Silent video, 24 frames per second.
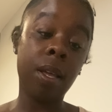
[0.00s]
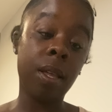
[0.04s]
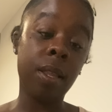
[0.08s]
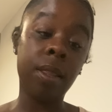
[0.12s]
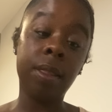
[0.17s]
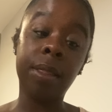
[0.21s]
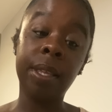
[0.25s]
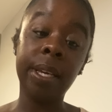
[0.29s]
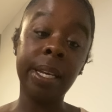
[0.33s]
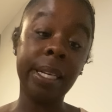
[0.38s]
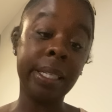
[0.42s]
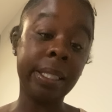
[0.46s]

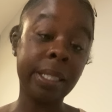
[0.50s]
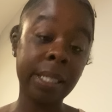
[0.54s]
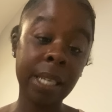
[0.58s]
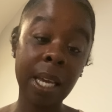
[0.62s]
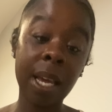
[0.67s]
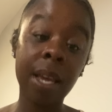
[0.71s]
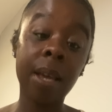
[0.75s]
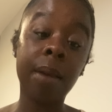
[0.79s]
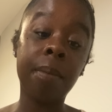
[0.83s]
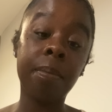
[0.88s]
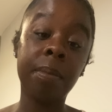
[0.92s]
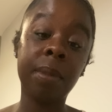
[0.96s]
the
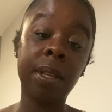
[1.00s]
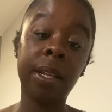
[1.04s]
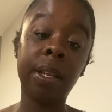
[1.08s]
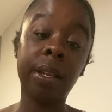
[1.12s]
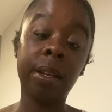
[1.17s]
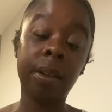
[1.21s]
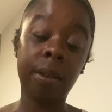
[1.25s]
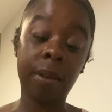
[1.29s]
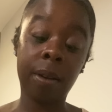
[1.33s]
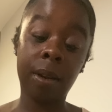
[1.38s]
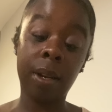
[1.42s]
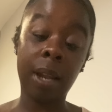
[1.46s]
intent
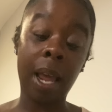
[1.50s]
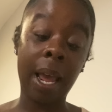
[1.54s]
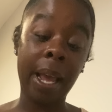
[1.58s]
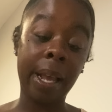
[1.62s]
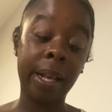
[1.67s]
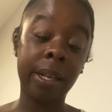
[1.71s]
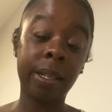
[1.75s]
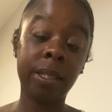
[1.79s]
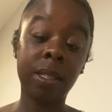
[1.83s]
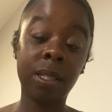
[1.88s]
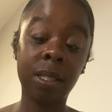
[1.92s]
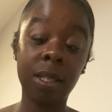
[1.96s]
like
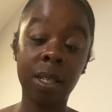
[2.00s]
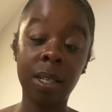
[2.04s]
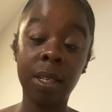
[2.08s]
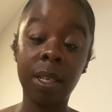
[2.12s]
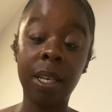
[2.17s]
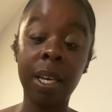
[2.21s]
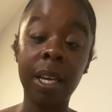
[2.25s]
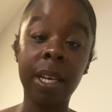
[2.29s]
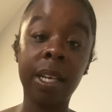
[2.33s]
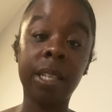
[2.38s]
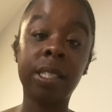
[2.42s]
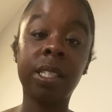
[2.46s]

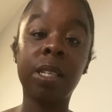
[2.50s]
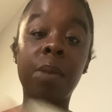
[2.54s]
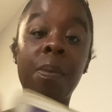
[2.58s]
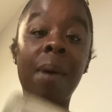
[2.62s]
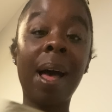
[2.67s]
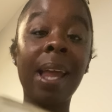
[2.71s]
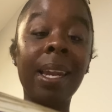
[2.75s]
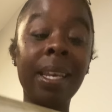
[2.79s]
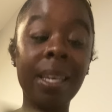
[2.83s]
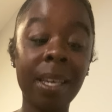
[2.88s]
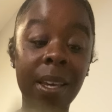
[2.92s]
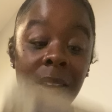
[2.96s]
yeah
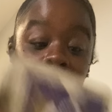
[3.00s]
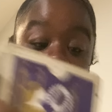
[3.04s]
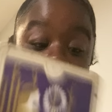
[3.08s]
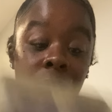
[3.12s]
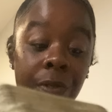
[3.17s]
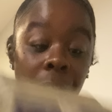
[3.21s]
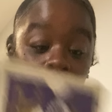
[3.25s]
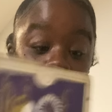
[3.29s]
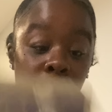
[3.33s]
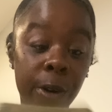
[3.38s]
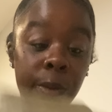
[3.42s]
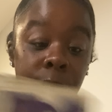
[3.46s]
somebody
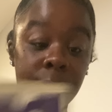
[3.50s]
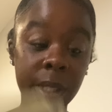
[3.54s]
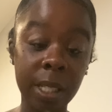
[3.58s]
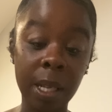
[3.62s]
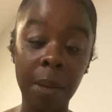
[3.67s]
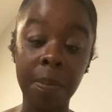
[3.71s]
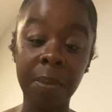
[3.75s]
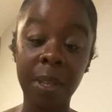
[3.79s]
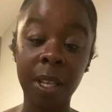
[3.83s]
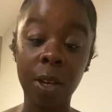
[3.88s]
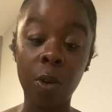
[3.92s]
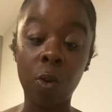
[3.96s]
confirmed
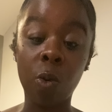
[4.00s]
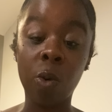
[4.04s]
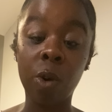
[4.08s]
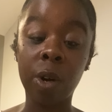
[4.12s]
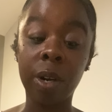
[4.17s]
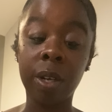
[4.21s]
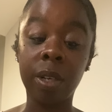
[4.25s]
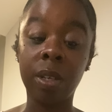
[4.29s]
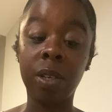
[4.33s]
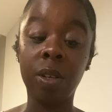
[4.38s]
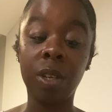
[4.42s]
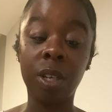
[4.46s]
something
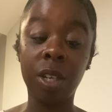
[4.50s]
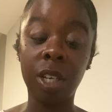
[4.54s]
or